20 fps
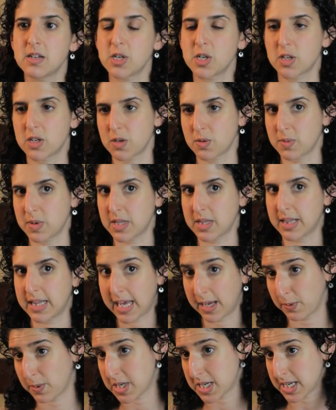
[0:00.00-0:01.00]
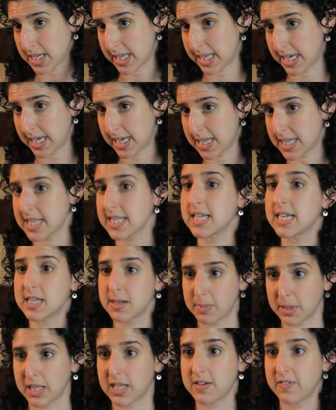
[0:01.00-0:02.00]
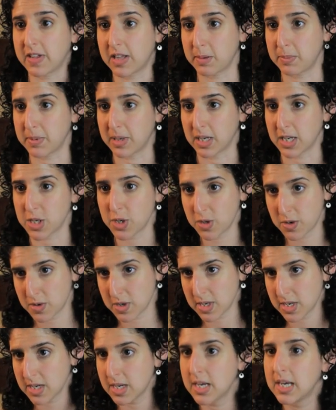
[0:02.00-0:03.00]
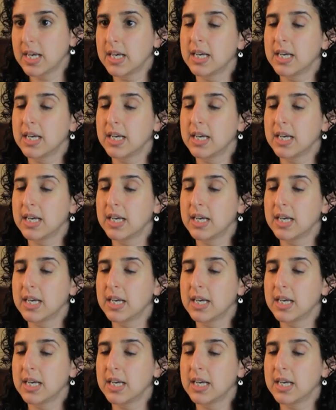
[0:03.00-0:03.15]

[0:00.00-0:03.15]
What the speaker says: children with language delays, and typically developing children